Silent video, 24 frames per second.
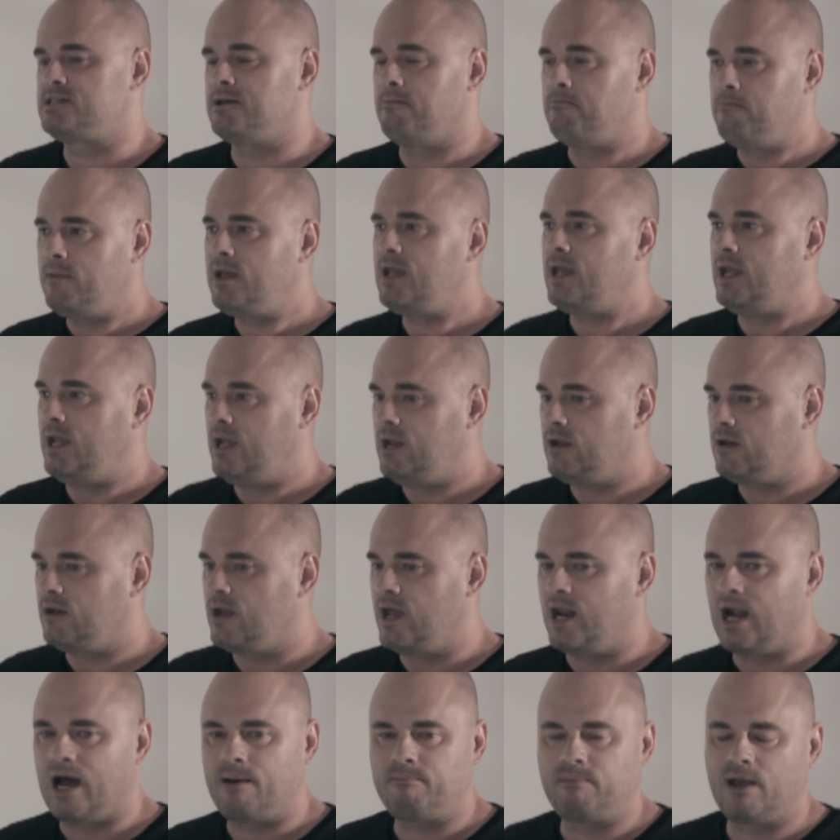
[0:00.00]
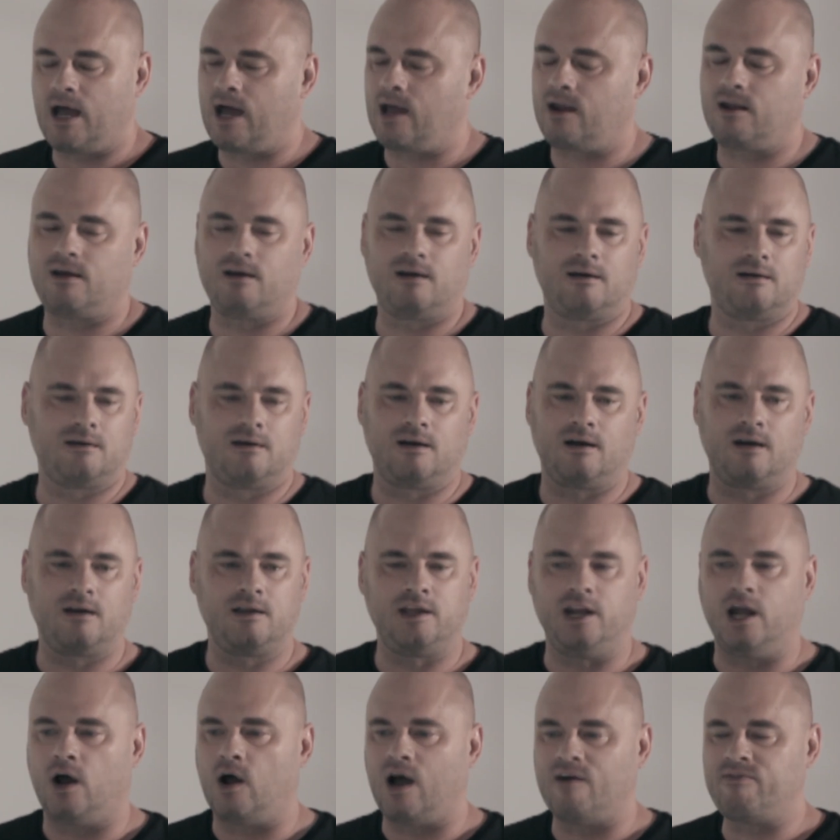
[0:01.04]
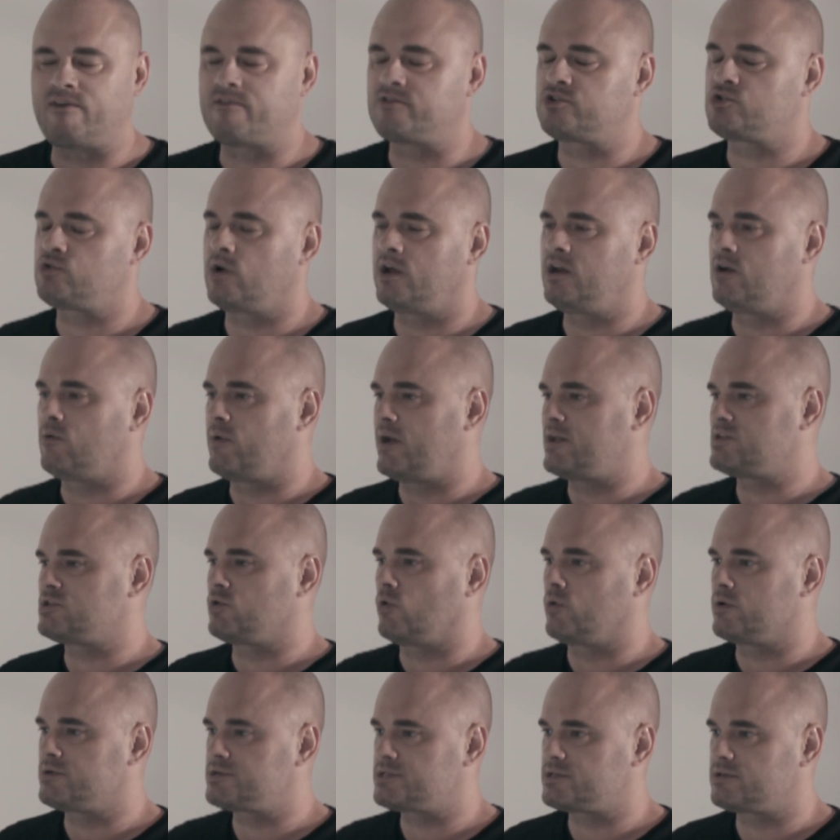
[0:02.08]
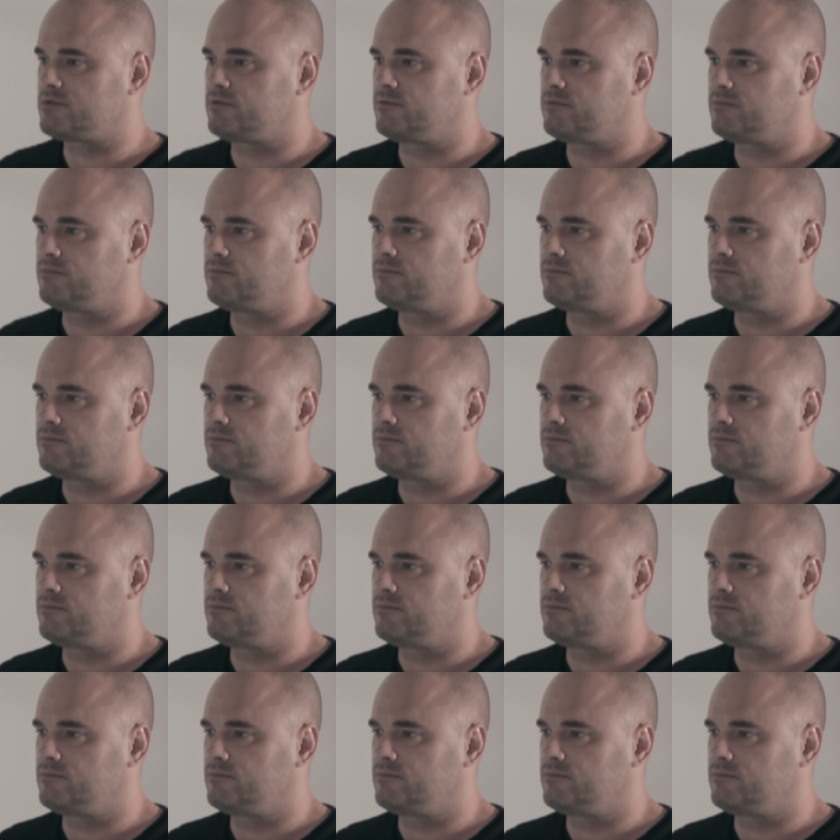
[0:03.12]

To me, and I'm not, I've never trained a racehorse.